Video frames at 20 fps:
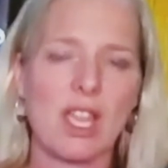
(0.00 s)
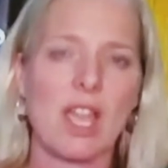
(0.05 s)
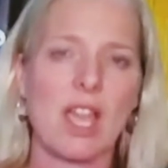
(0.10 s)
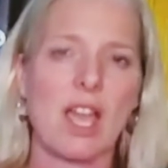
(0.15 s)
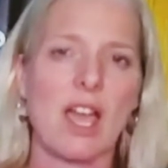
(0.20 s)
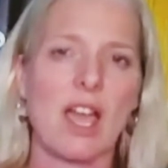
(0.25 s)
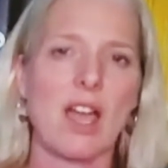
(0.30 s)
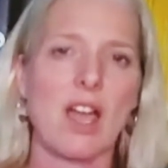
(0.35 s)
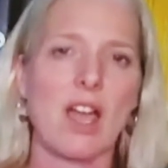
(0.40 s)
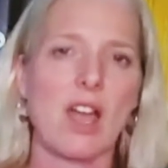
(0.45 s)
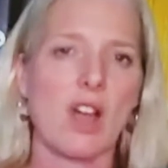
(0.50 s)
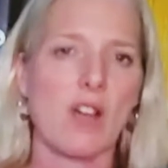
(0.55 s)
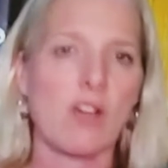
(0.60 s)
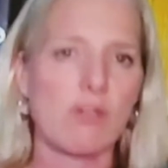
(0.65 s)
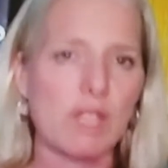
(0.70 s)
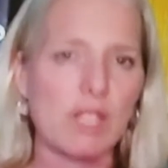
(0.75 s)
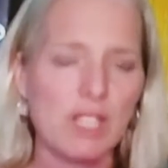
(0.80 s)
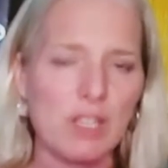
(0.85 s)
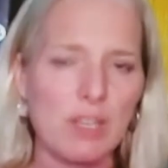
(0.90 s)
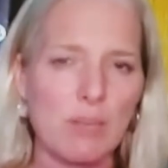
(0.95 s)
are
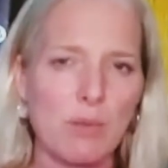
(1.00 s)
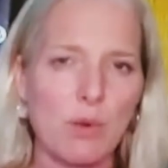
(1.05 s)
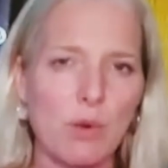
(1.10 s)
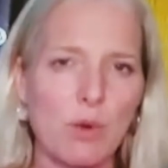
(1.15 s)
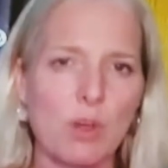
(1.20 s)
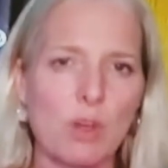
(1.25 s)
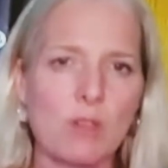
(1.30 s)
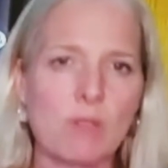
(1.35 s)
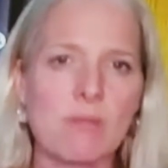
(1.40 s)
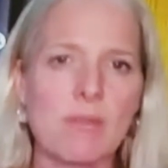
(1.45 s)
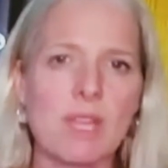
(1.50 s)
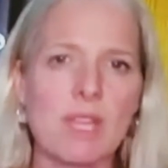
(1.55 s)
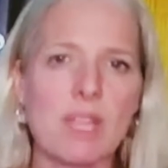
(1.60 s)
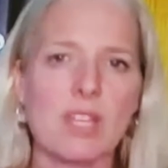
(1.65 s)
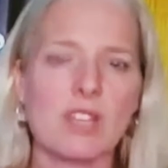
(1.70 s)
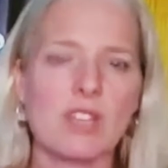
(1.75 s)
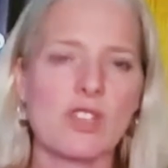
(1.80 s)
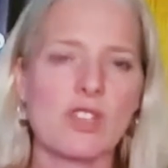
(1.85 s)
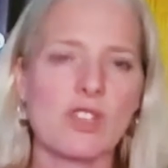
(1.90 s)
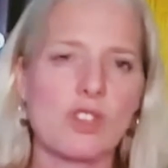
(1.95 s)
really important, making
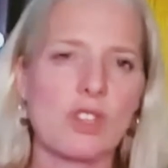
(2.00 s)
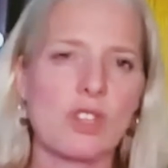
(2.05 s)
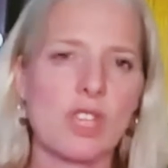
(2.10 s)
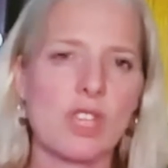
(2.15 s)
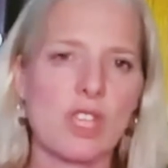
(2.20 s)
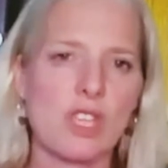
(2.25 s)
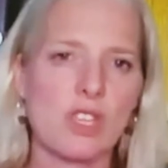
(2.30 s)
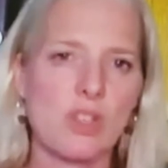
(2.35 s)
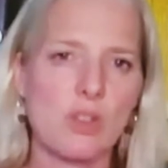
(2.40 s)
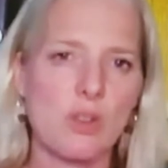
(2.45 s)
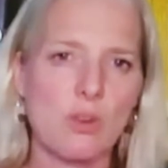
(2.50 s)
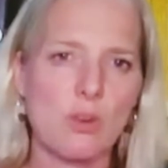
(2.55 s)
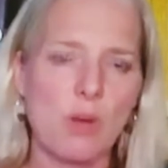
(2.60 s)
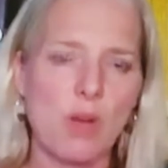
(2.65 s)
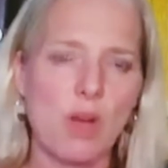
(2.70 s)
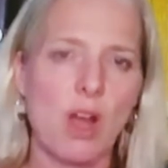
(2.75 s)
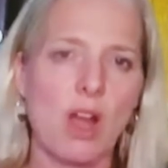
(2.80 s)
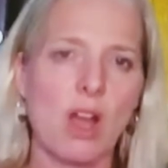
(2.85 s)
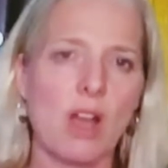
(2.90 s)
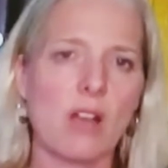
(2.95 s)
sure that you
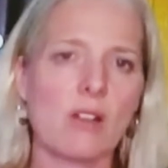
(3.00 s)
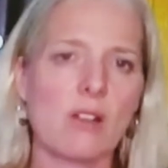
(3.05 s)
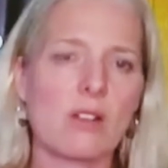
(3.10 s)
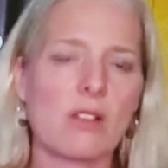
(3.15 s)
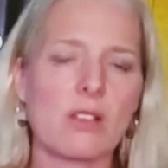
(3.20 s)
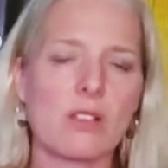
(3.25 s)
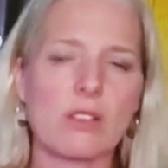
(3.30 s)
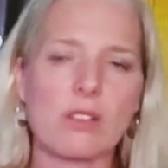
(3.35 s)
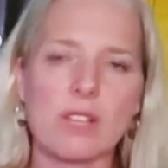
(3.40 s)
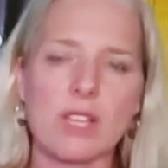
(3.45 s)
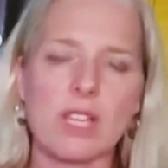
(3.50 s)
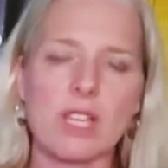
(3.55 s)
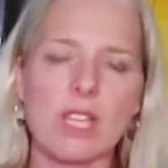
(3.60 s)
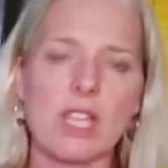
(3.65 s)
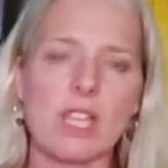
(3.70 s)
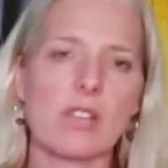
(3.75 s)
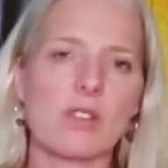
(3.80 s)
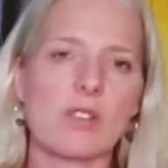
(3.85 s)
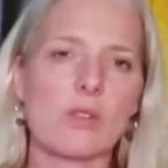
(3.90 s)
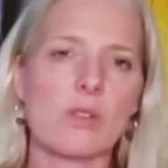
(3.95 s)
are looking at
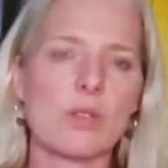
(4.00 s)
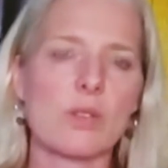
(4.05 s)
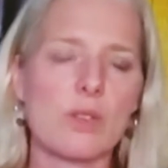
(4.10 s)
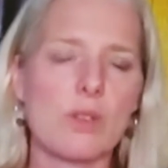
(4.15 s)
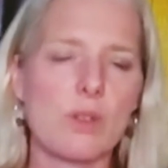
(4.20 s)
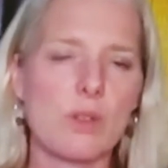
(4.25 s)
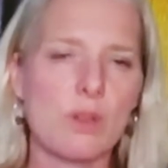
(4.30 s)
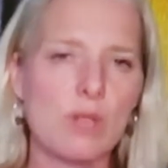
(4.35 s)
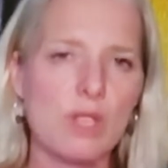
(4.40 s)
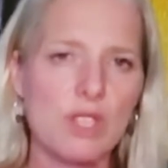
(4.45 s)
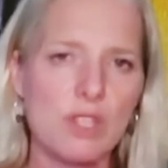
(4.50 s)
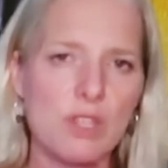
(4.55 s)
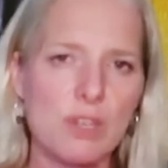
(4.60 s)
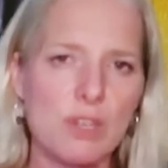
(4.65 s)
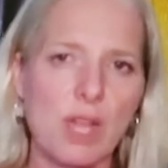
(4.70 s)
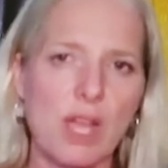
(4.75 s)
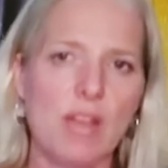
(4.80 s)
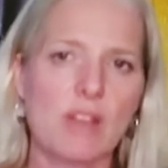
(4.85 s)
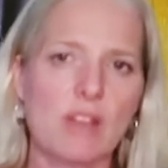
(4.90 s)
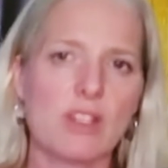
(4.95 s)
who the
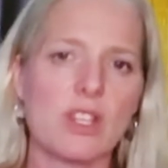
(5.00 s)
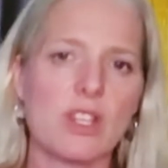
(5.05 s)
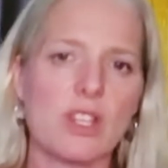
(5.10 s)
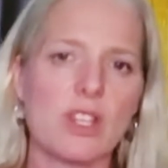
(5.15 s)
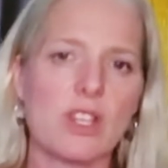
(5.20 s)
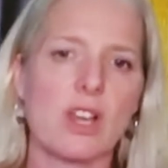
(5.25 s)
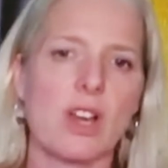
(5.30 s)
suppliers are.